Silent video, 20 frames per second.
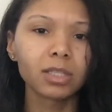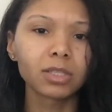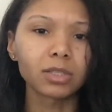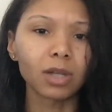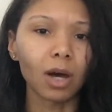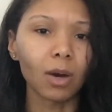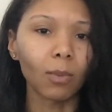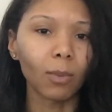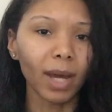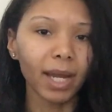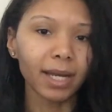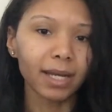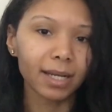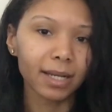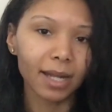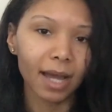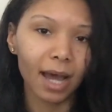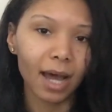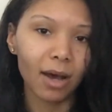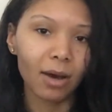So I waited
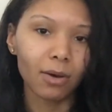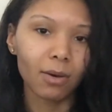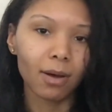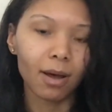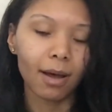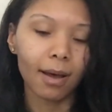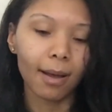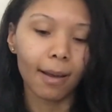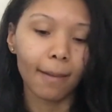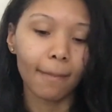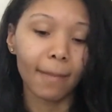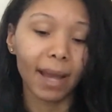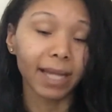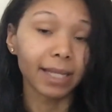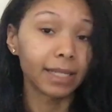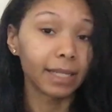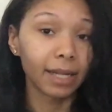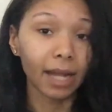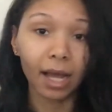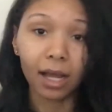it out. I
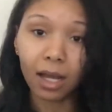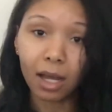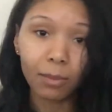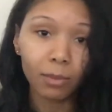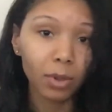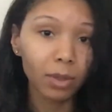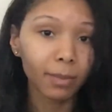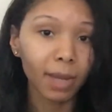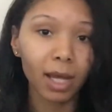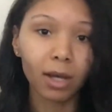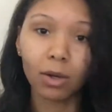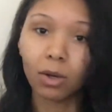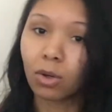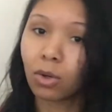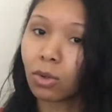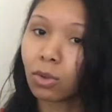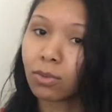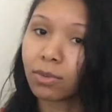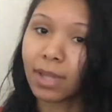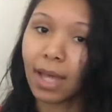did not come on my
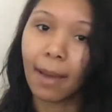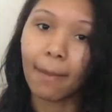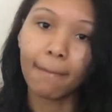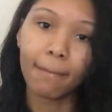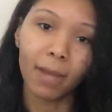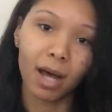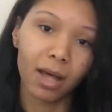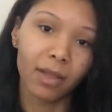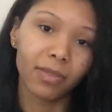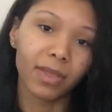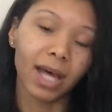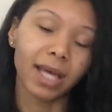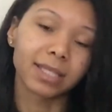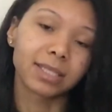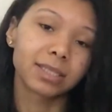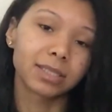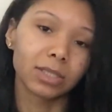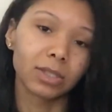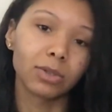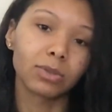own that month. I
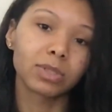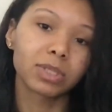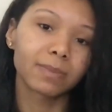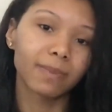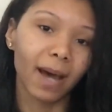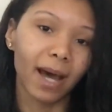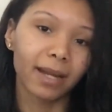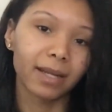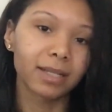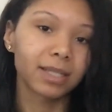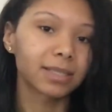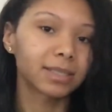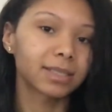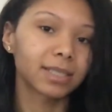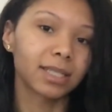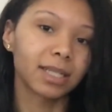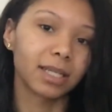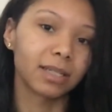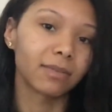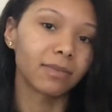still spotted
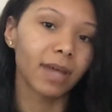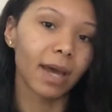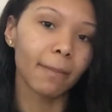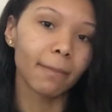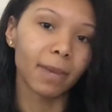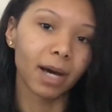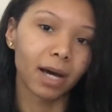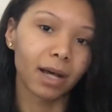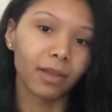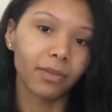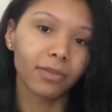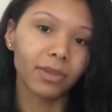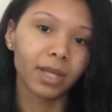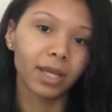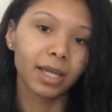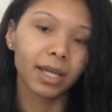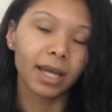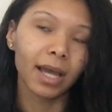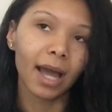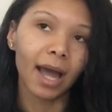until the end of that month.
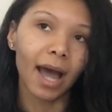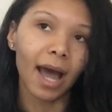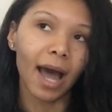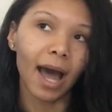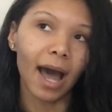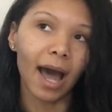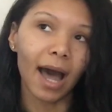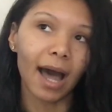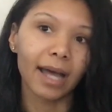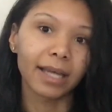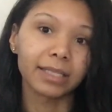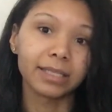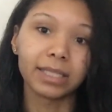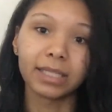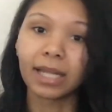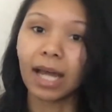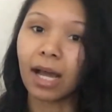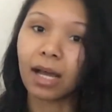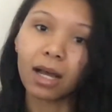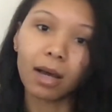I
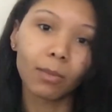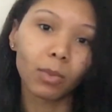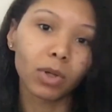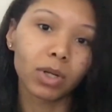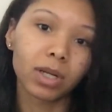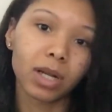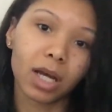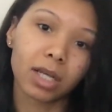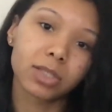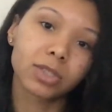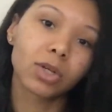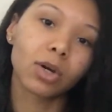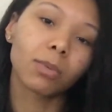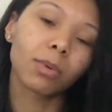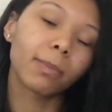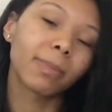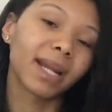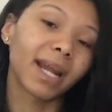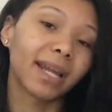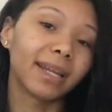did not come on in
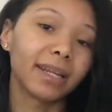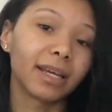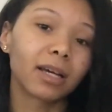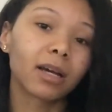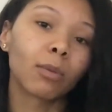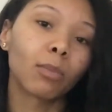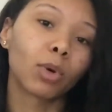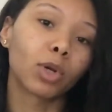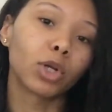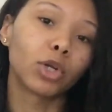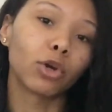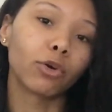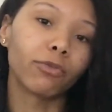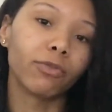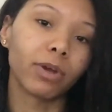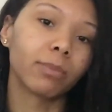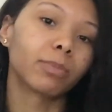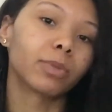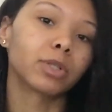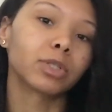October, but I did come on in
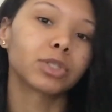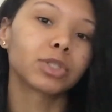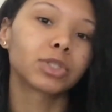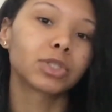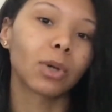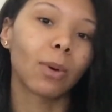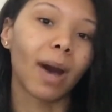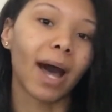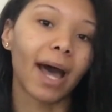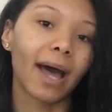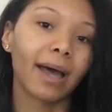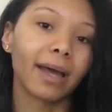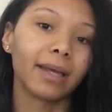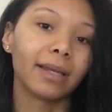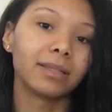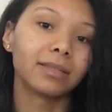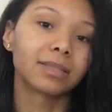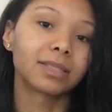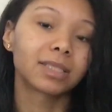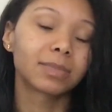November. So
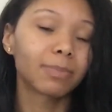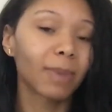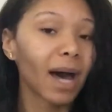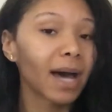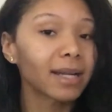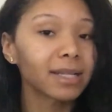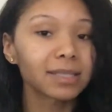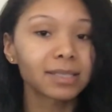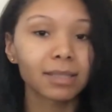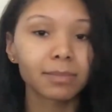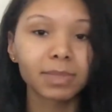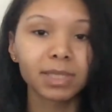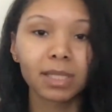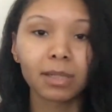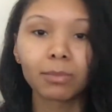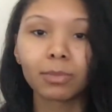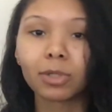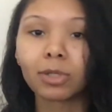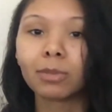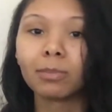I spotted
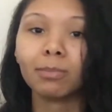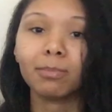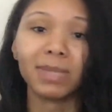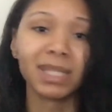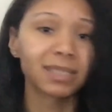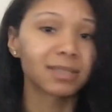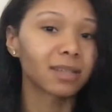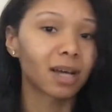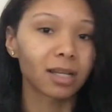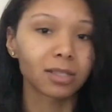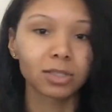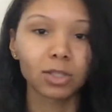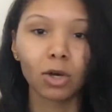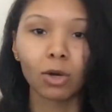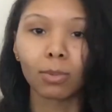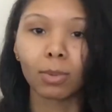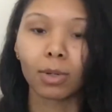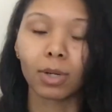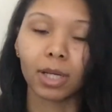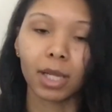September, missed
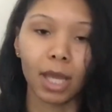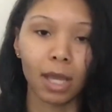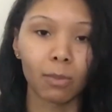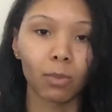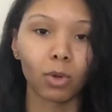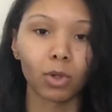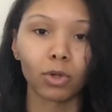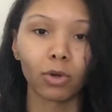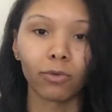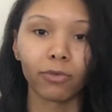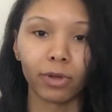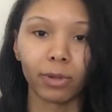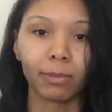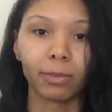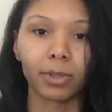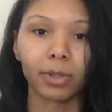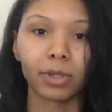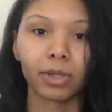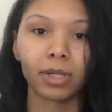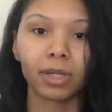October, came on
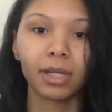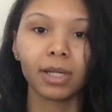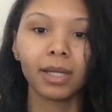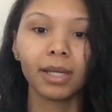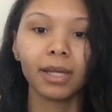November.